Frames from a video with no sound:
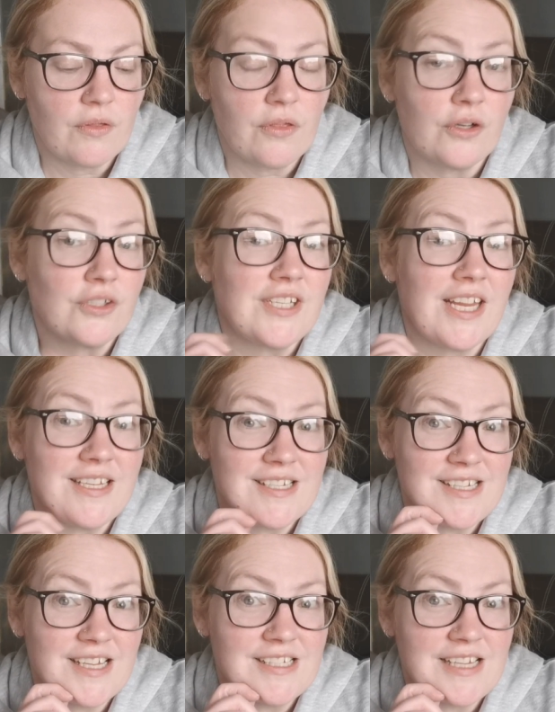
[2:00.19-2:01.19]

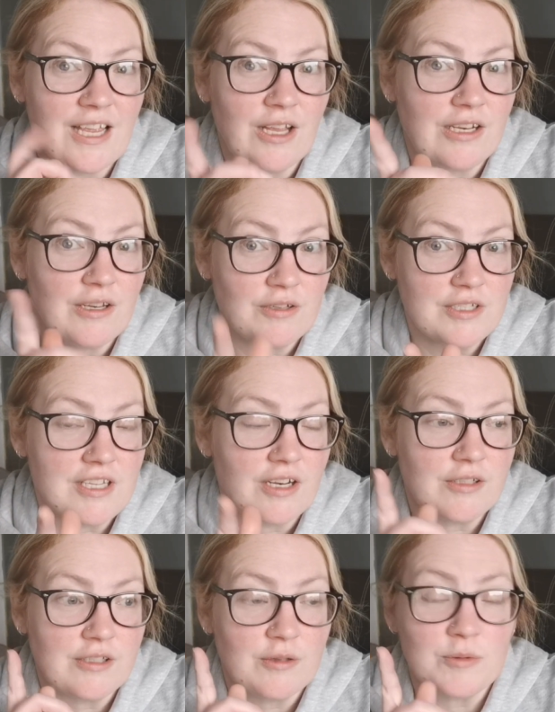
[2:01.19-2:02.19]
13 cents I had on
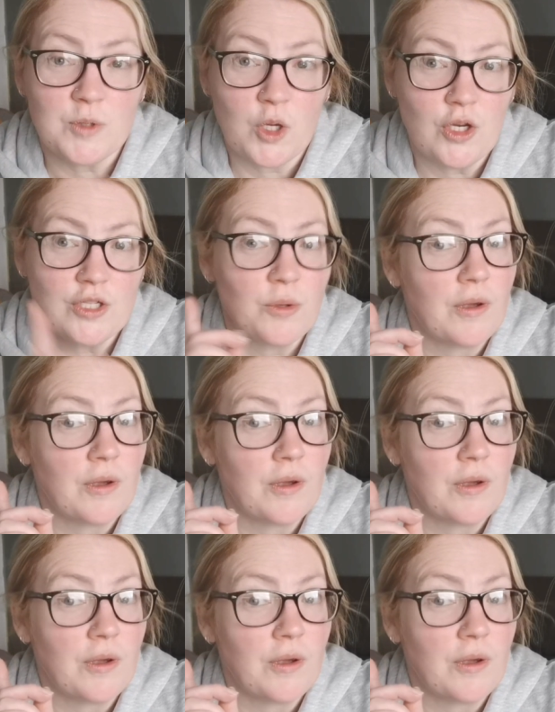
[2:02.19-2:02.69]
Saturday. So that was good.